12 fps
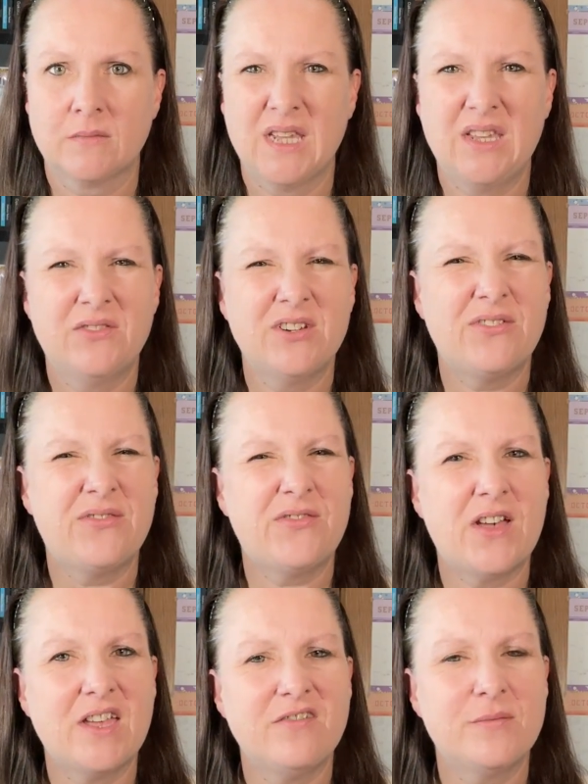Even a
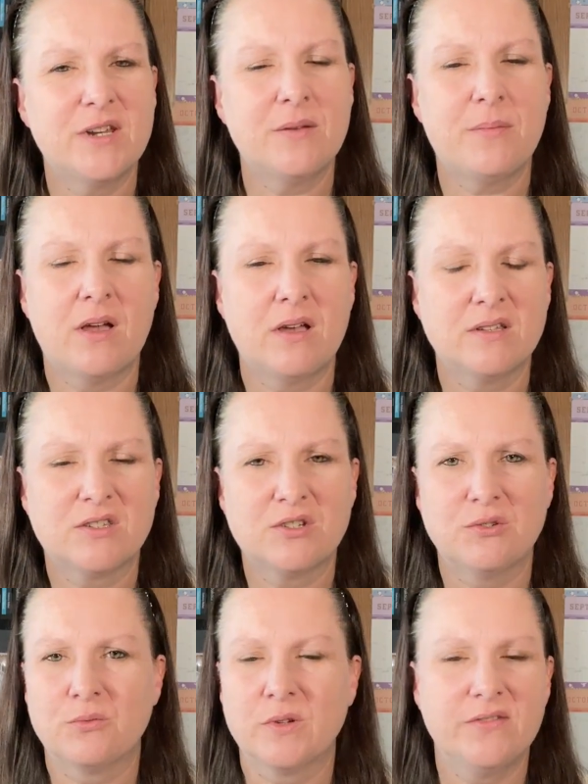5-minute pause
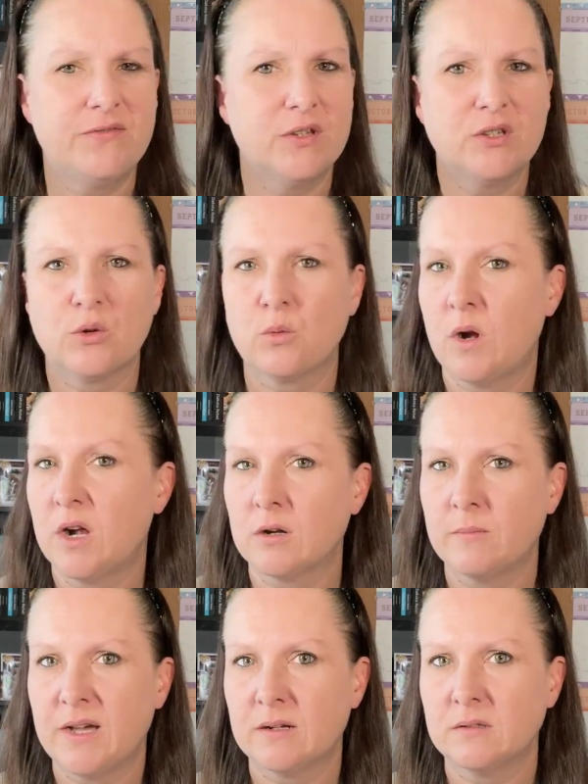to refill your water
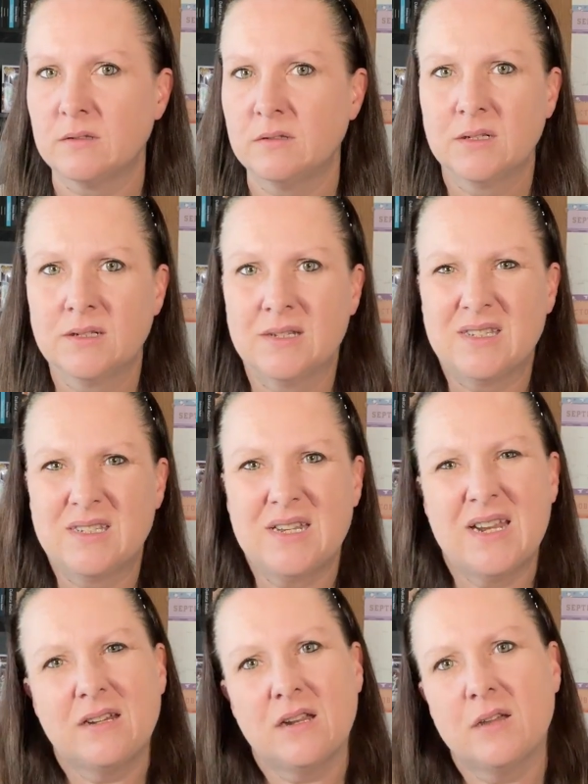bottle, to
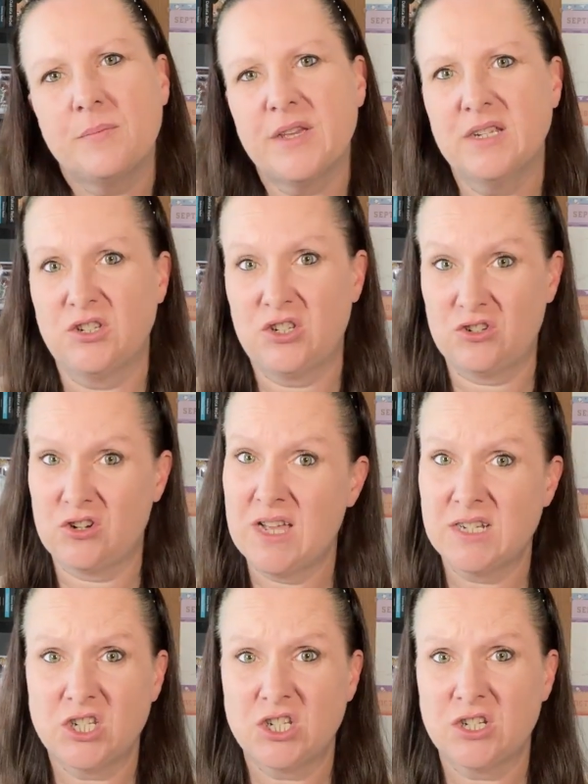stand up and
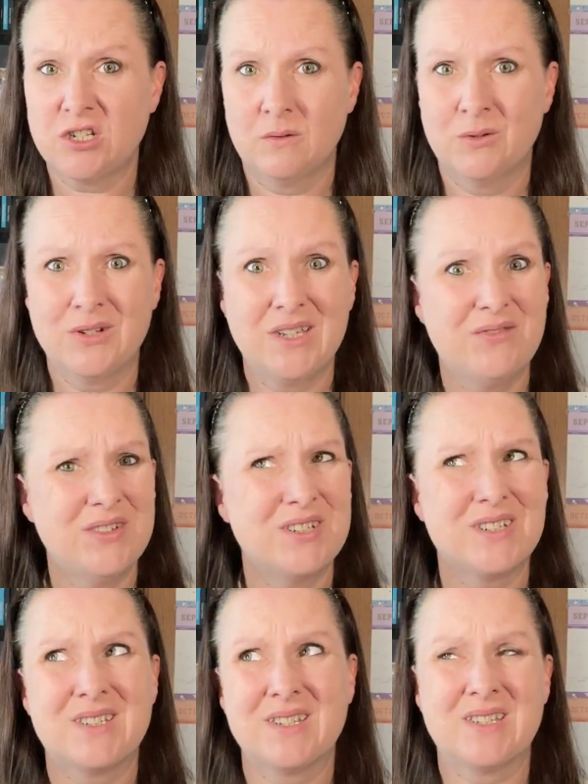stretch, or even
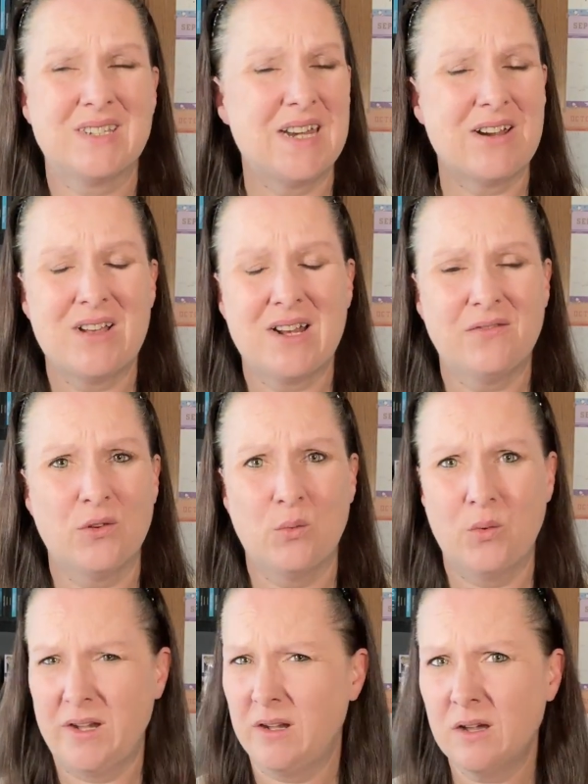just to stare out of a
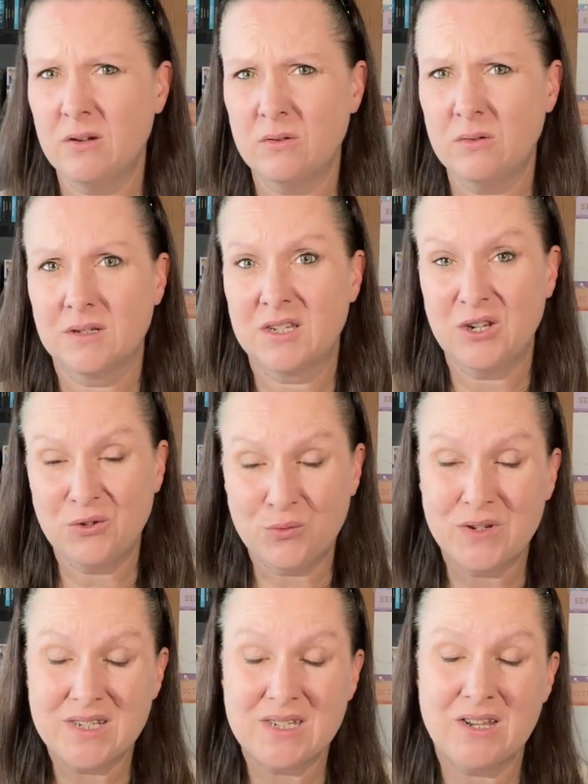window can
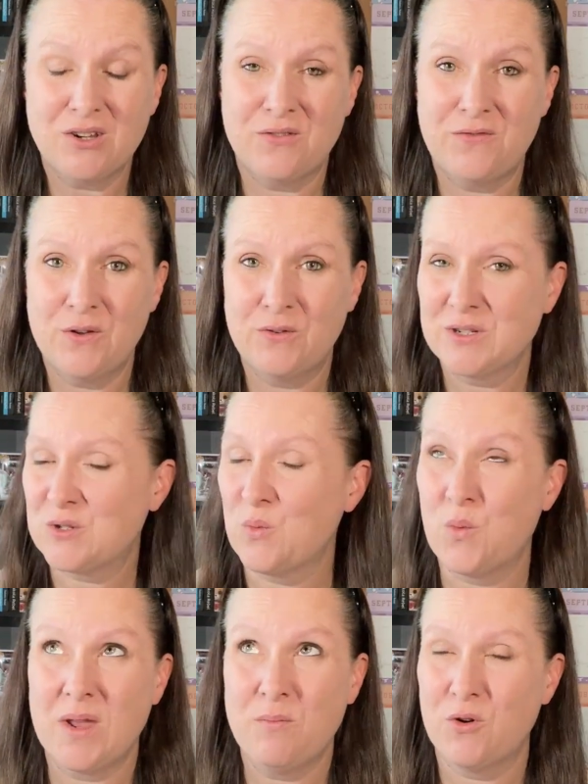reset your focus
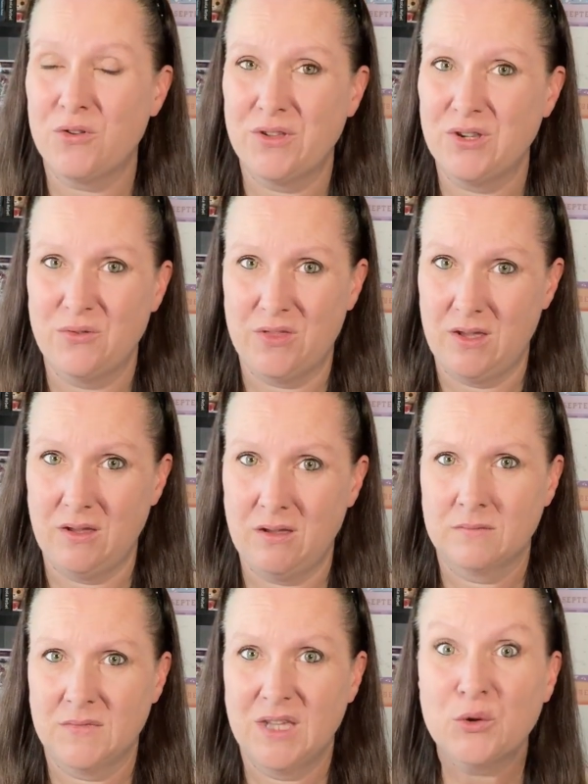way more than you think.
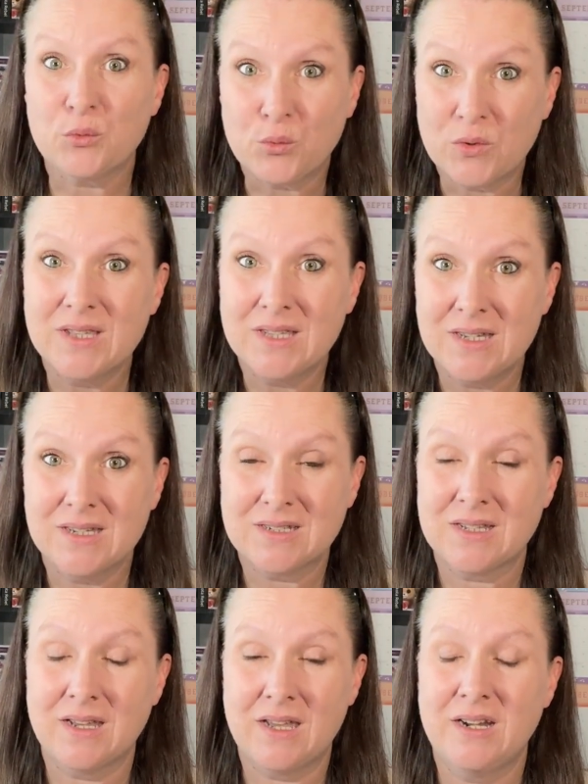It really is
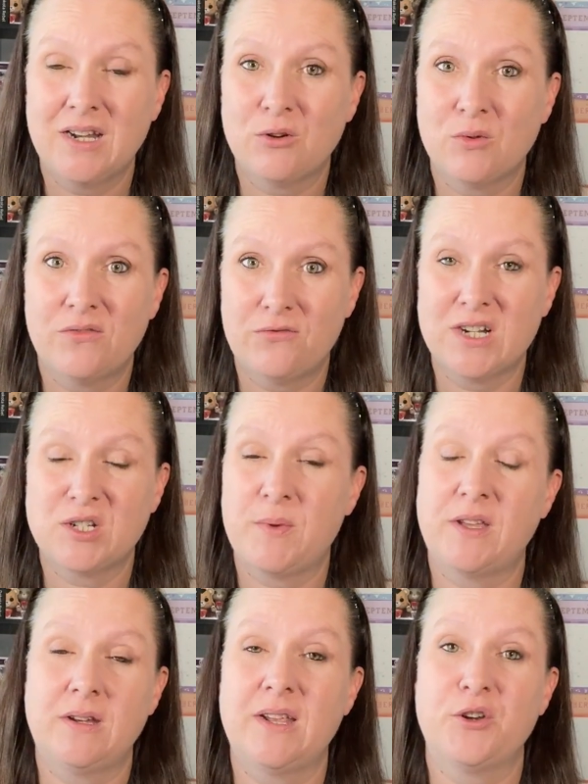like hitting a refresh
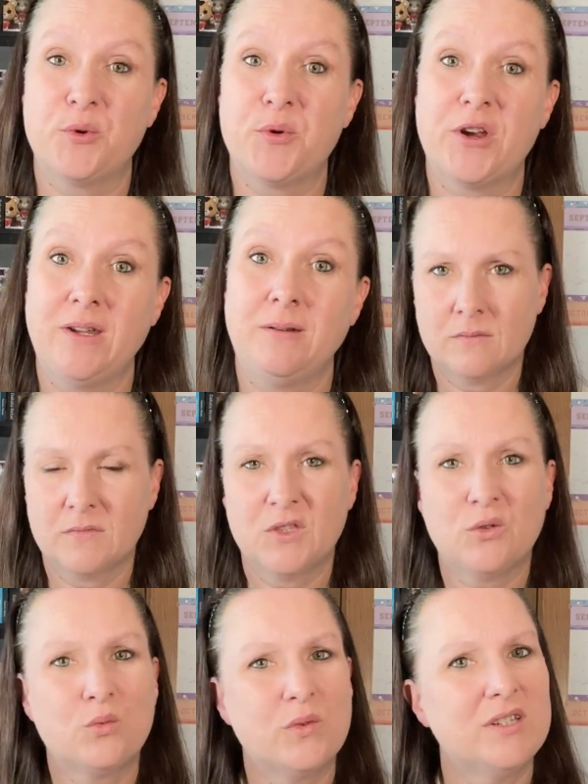button on your brain. The
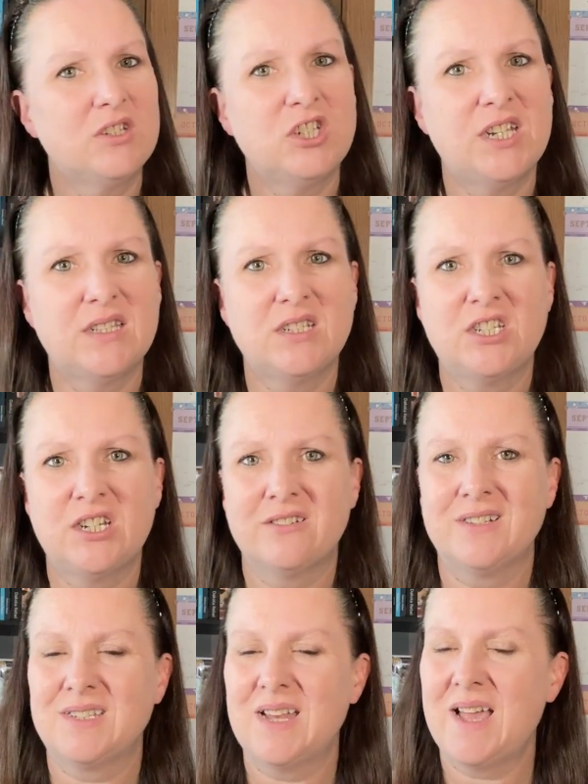real challenge here
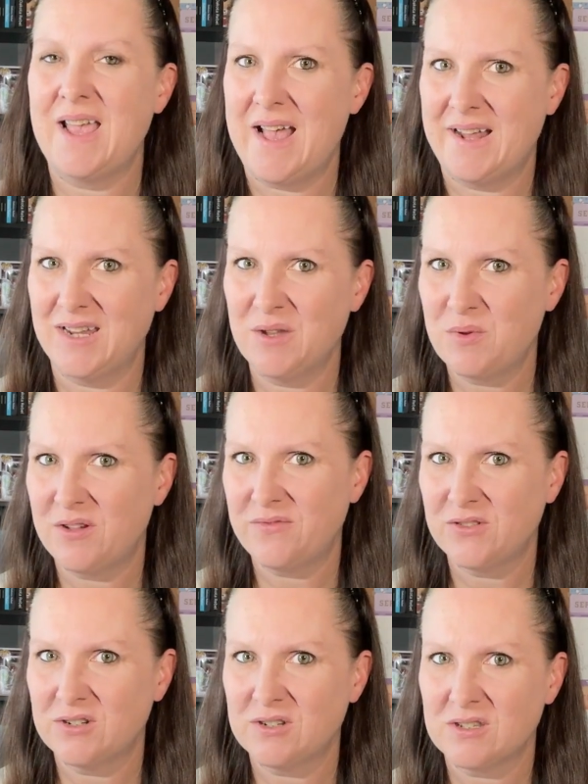is not adding
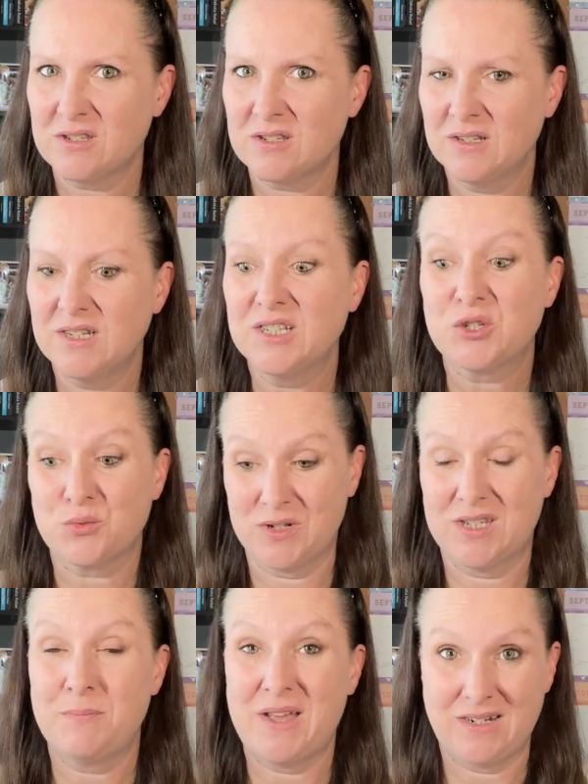buffers, it's
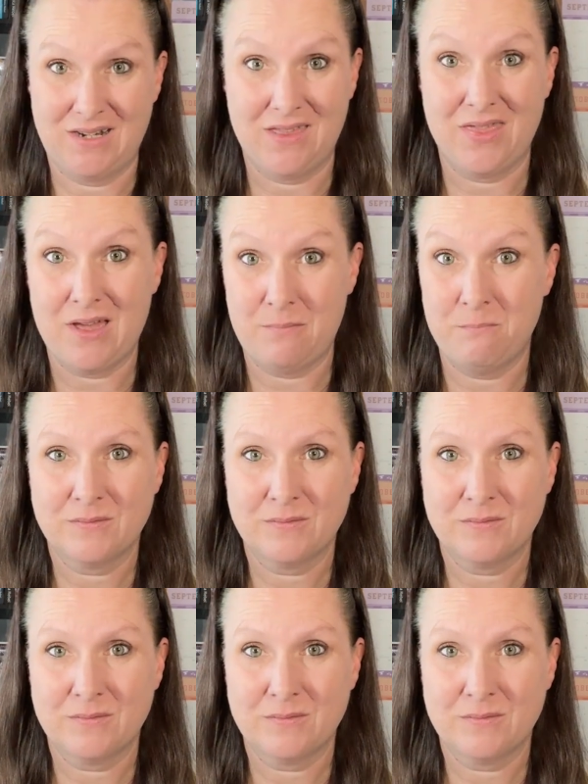respecting them.